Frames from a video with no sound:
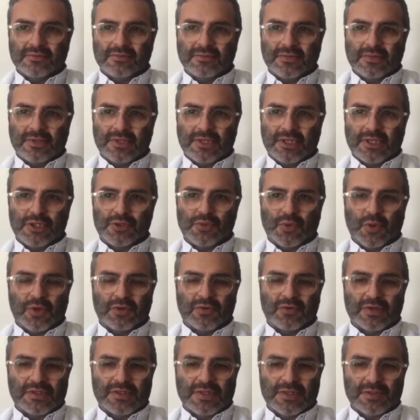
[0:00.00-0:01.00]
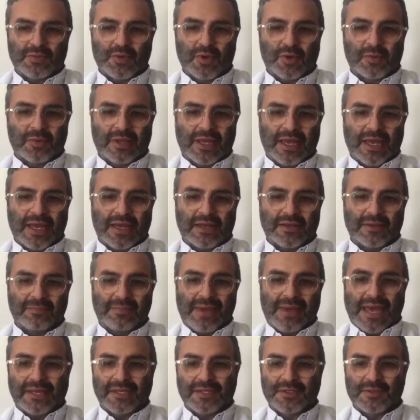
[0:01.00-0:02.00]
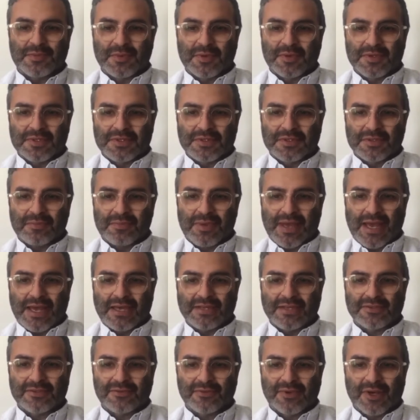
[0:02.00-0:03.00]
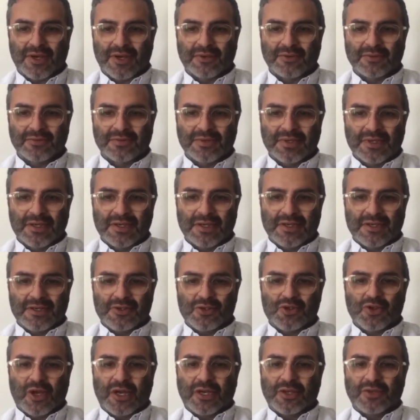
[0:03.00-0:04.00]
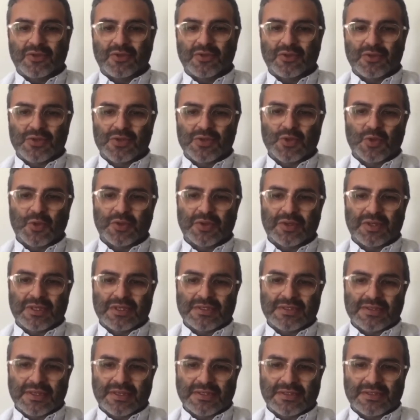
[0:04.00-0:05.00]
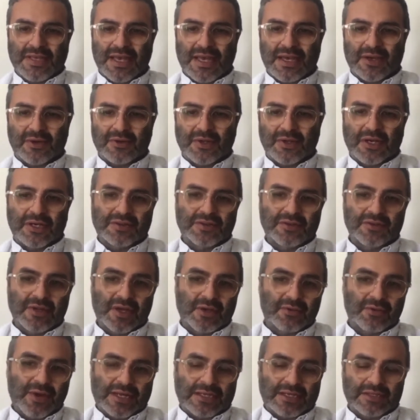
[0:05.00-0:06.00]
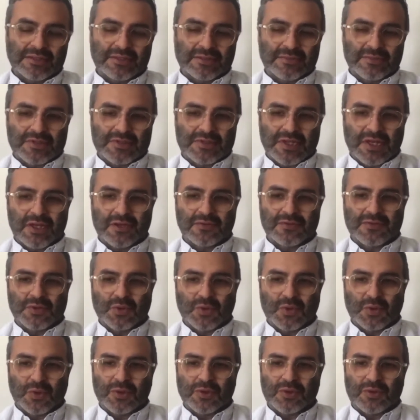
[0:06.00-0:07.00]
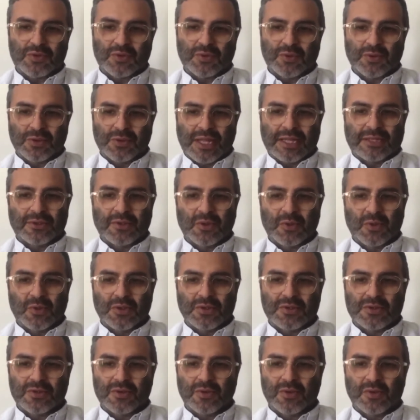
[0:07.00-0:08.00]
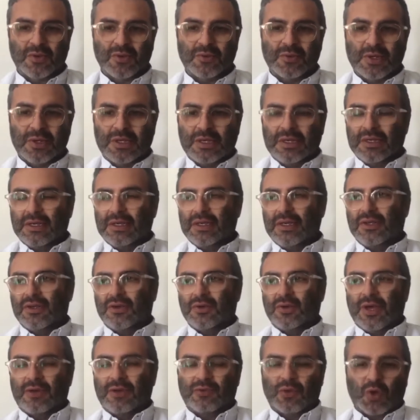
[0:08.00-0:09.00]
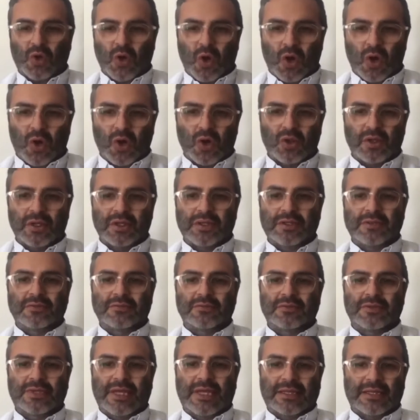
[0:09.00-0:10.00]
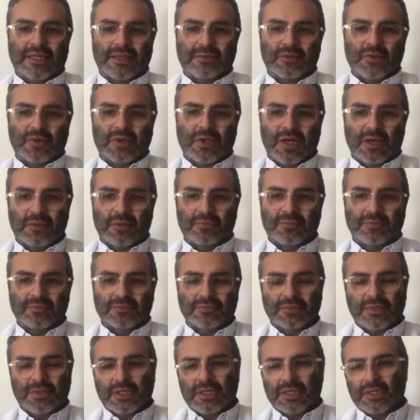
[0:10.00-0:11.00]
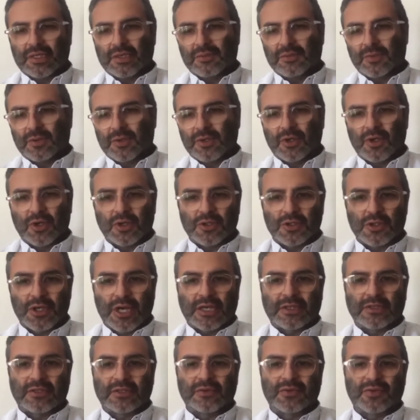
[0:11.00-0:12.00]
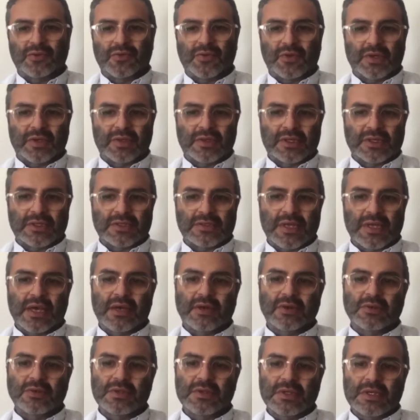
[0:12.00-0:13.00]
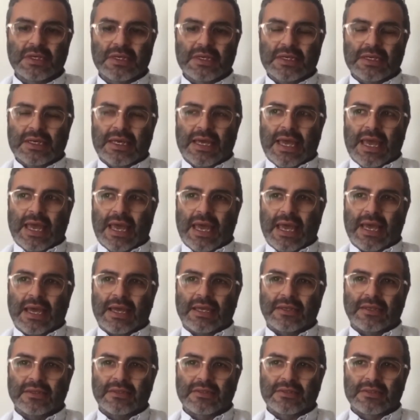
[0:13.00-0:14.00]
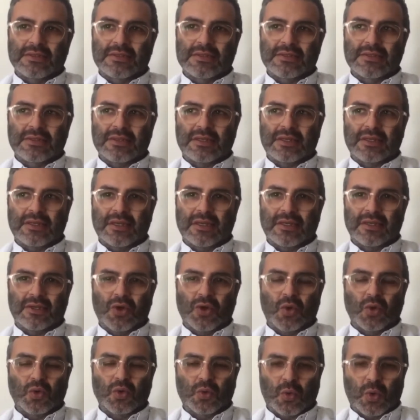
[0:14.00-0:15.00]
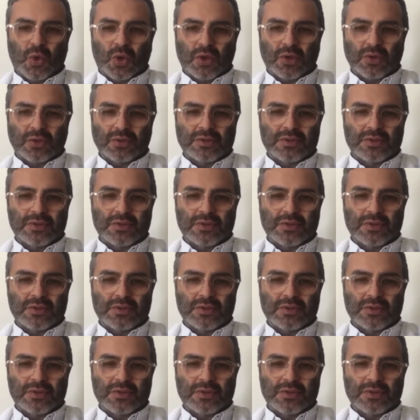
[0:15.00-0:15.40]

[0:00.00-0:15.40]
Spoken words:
each one of us has probably had a bad experience in the past around trying to sort these things out, either directly themselves or through landlords who, you have to call and get them to come with a contractor to figure things out. And in the old world,